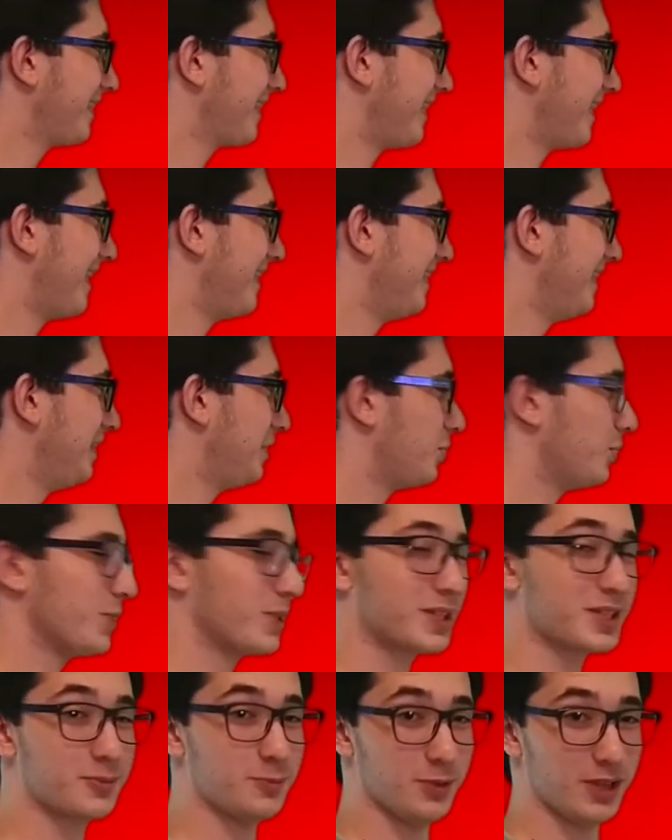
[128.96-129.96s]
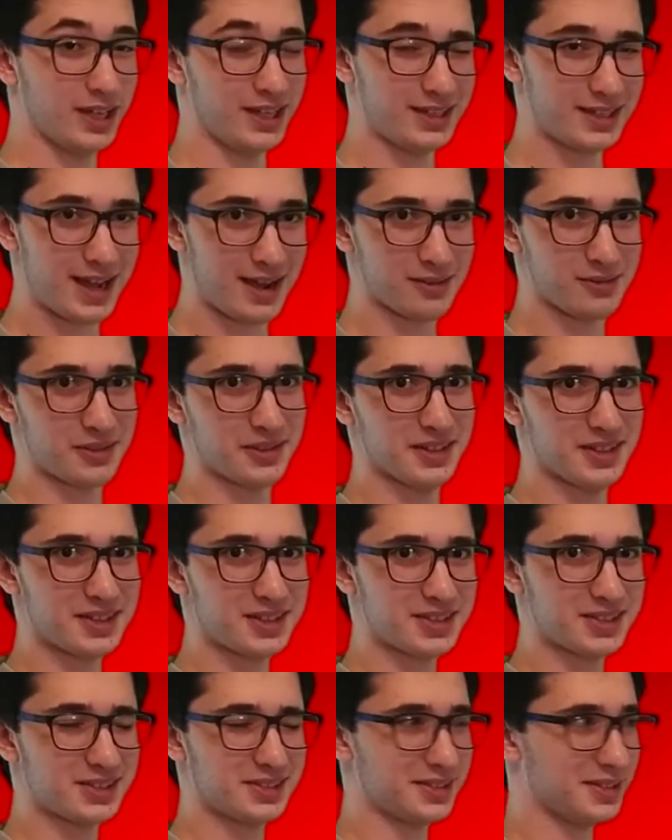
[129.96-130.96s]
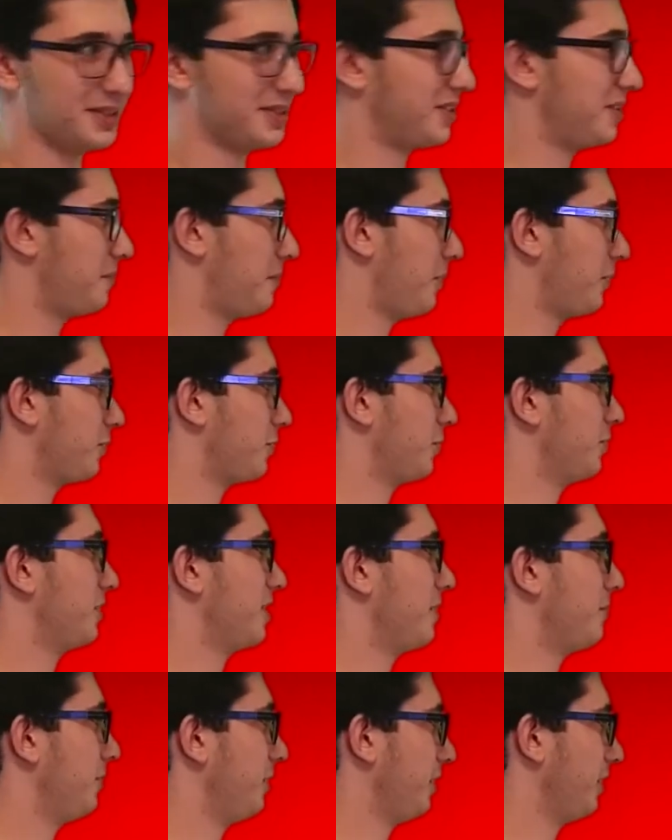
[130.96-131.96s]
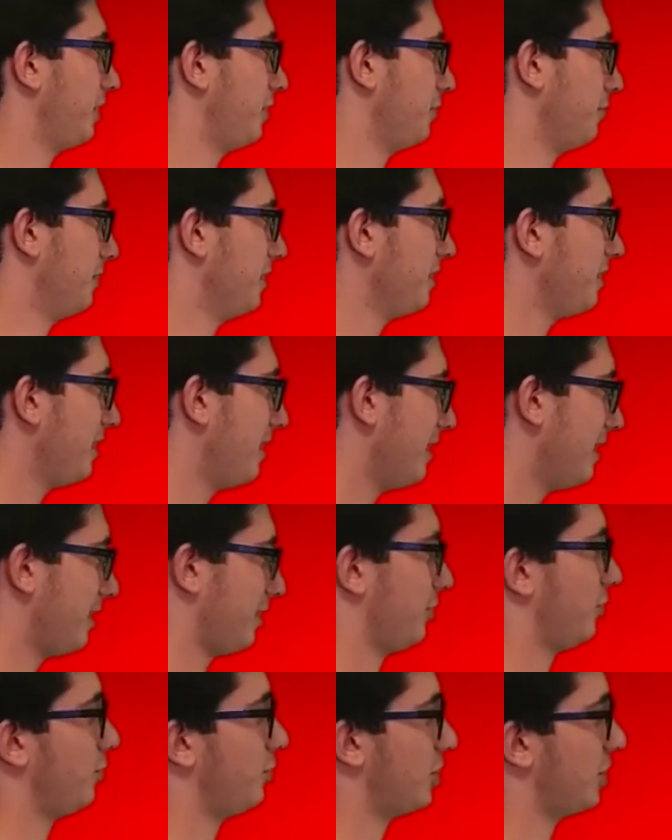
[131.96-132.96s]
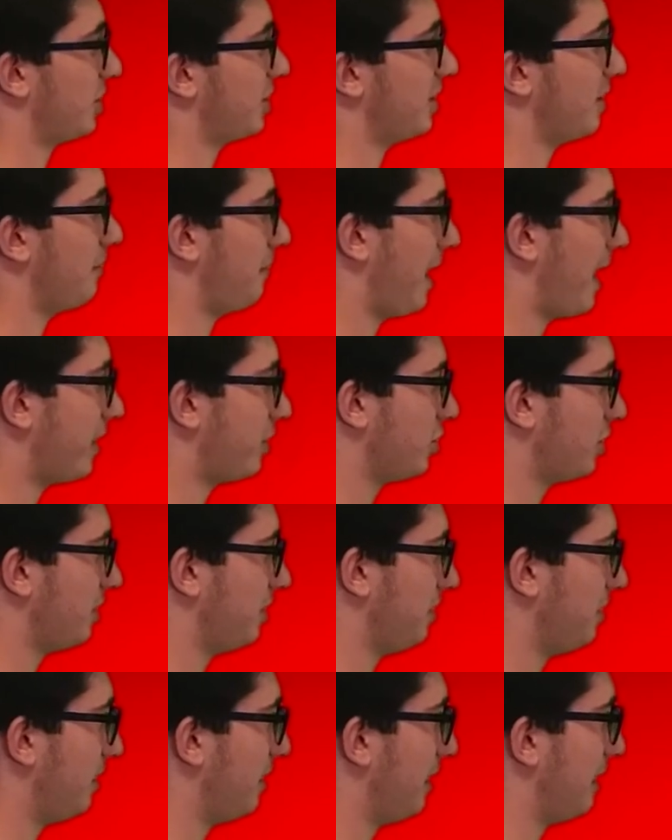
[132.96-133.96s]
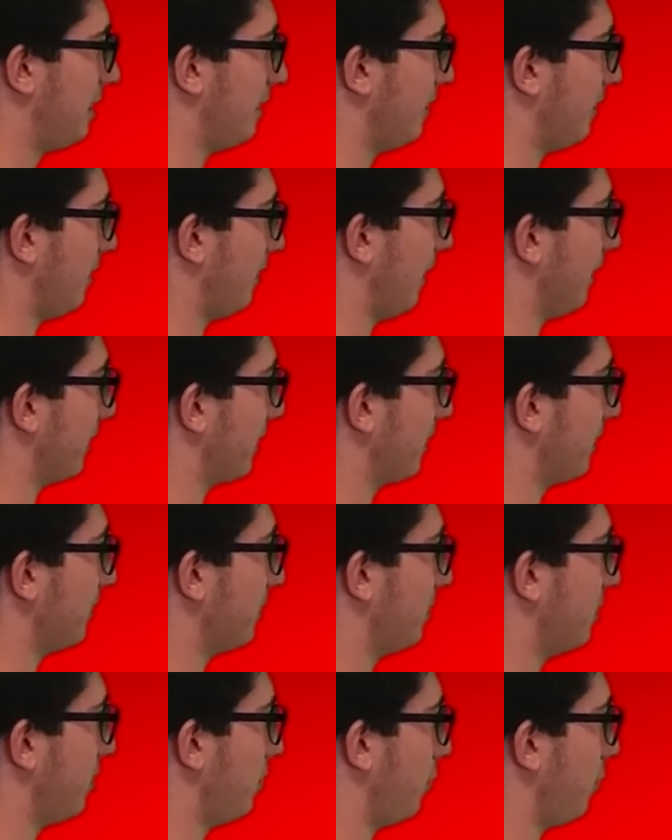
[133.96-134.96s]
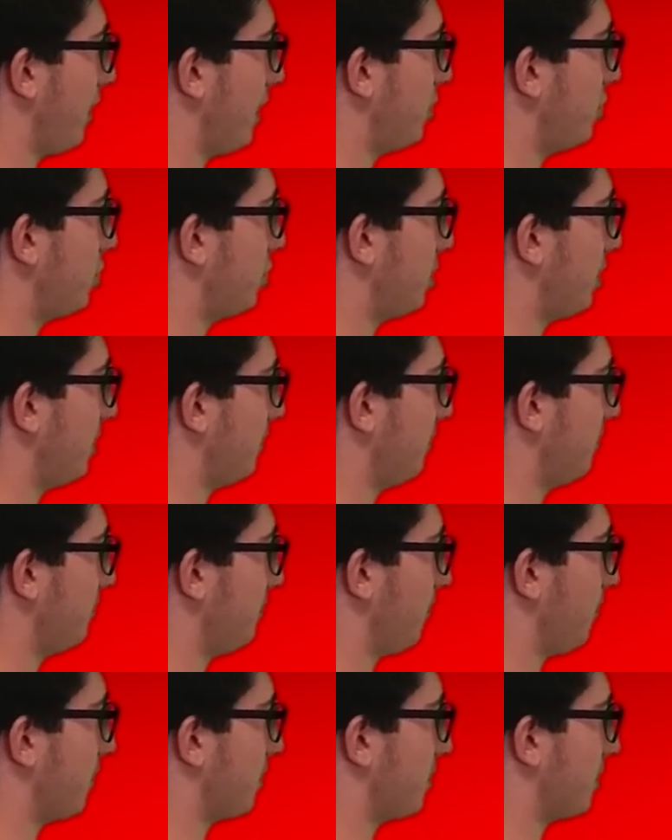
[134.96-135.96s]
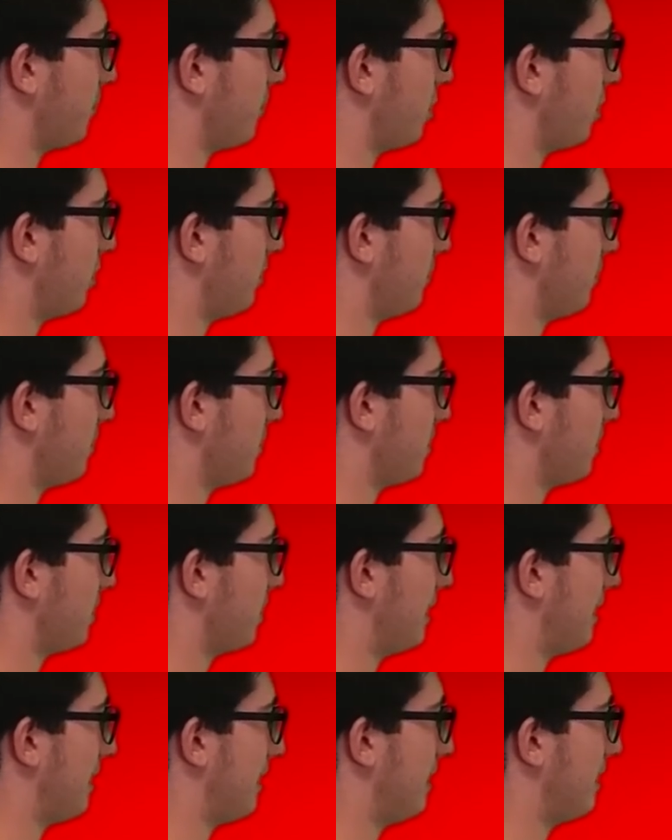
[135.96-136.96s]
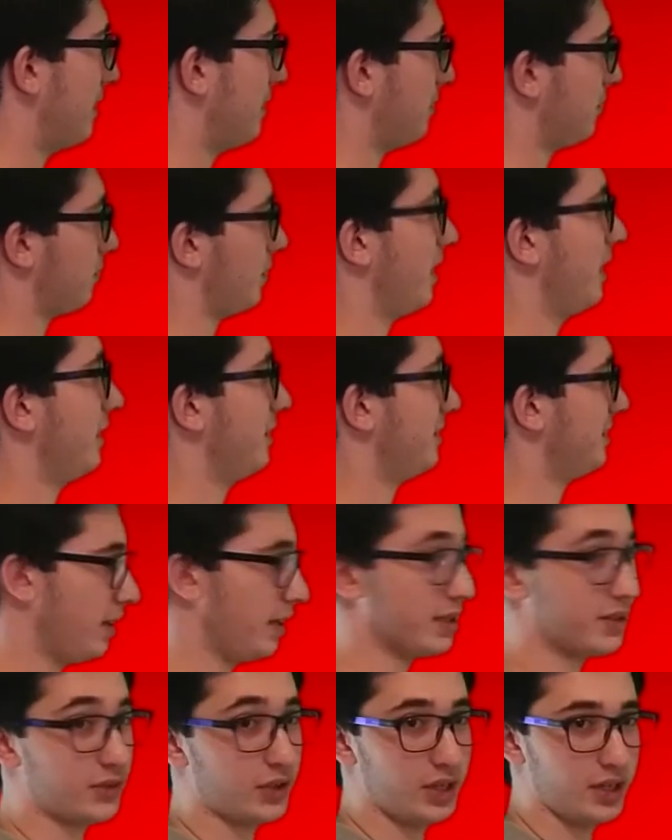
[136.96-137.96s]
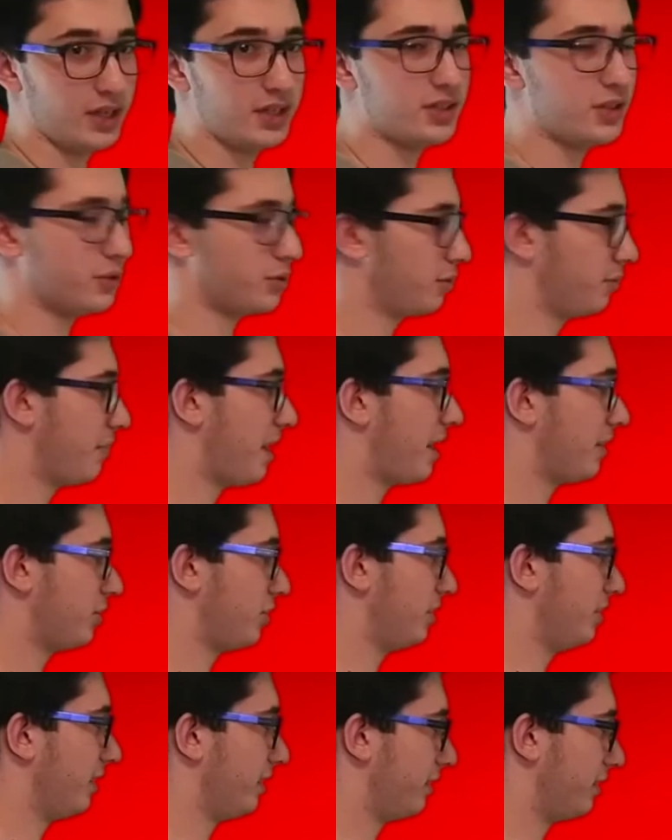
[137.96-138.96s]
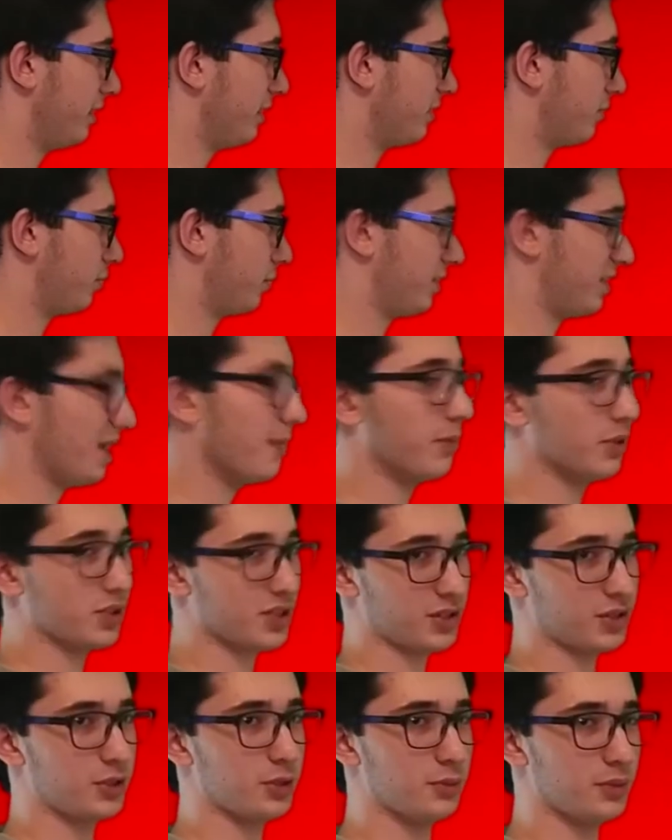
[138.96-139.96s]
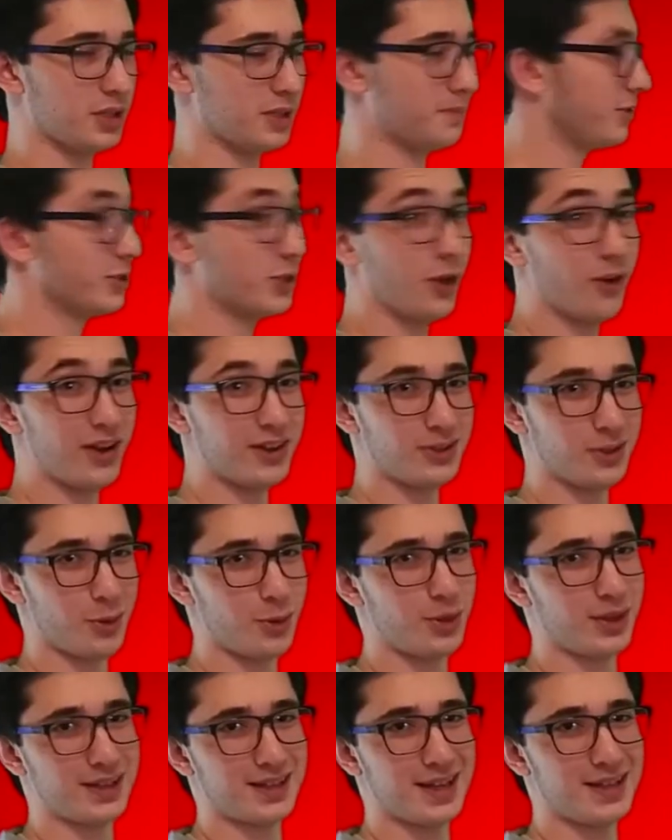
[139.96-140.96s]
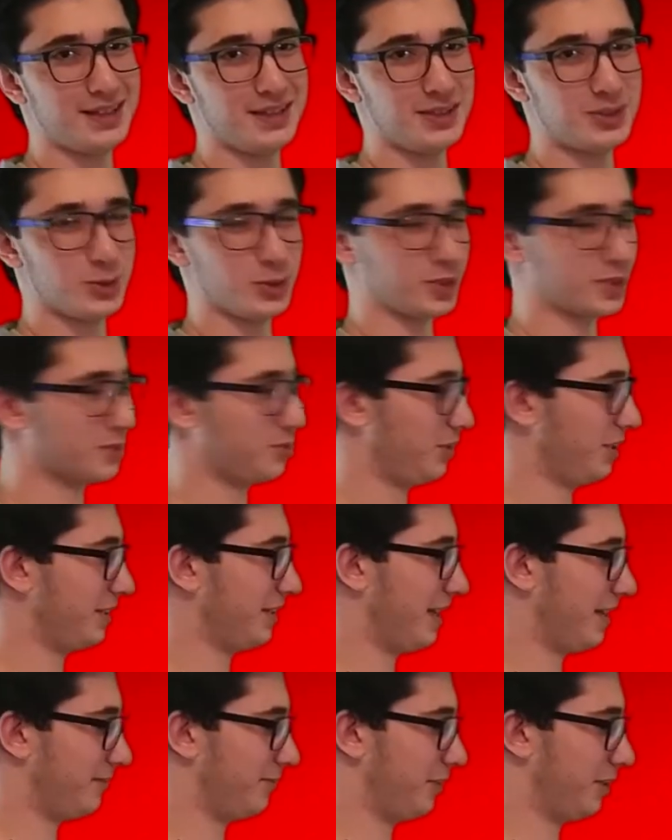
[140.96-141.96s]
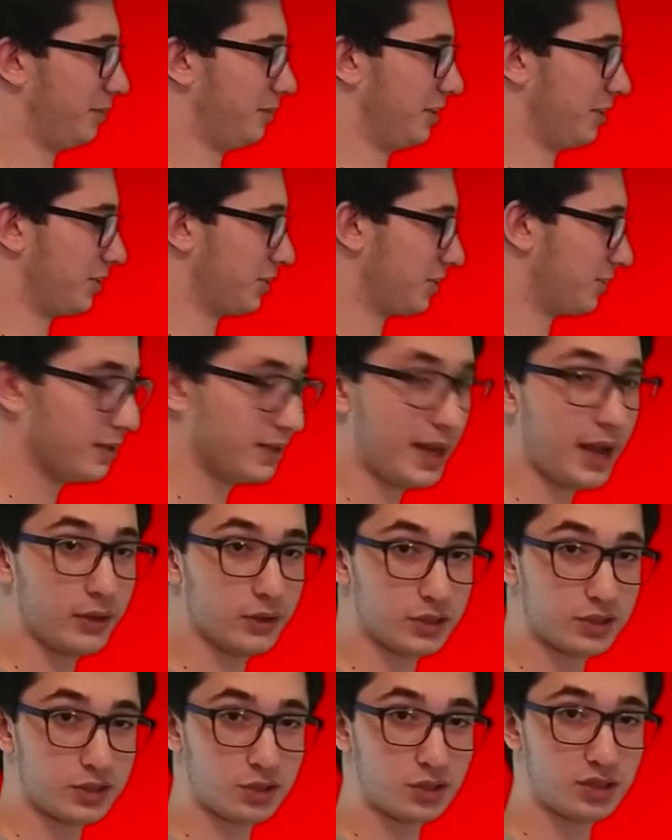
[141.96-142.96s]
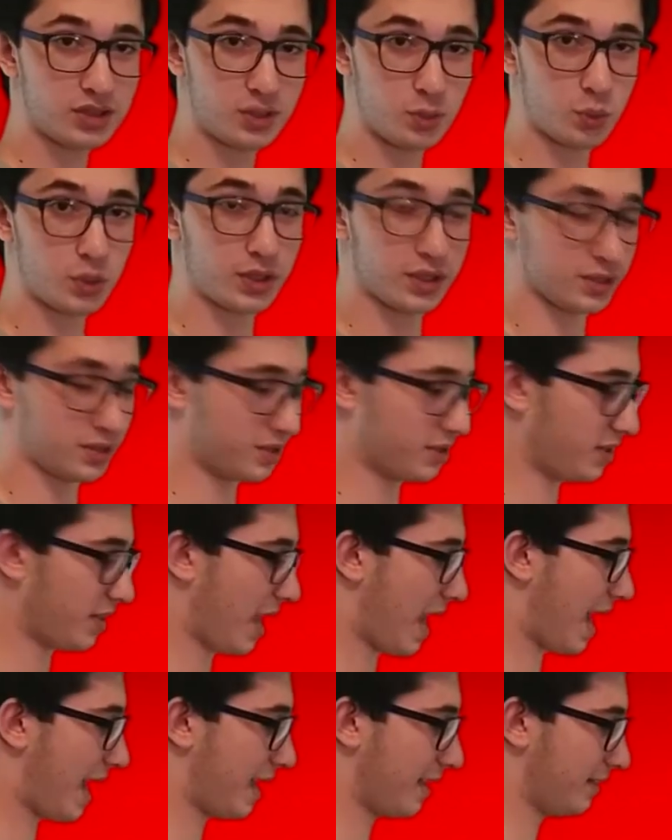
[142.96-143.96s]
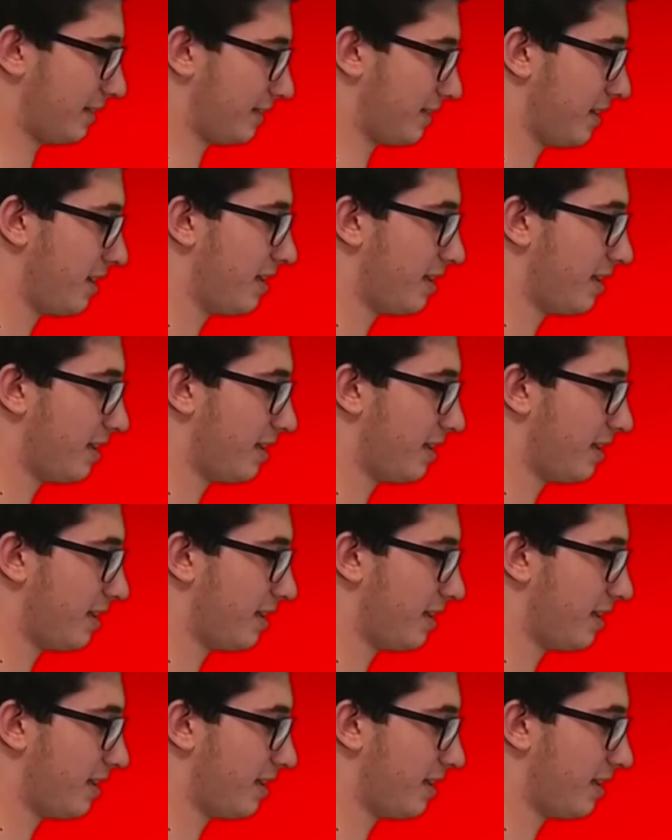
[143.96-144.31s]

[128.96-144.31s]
that I need to explain how this is supposed to resemble a human. You just imagine like a continuation with some arms, right? It's very easy to imagine that this resembles a human. So I don't think I need to explain that very much. Now let's look at the words, and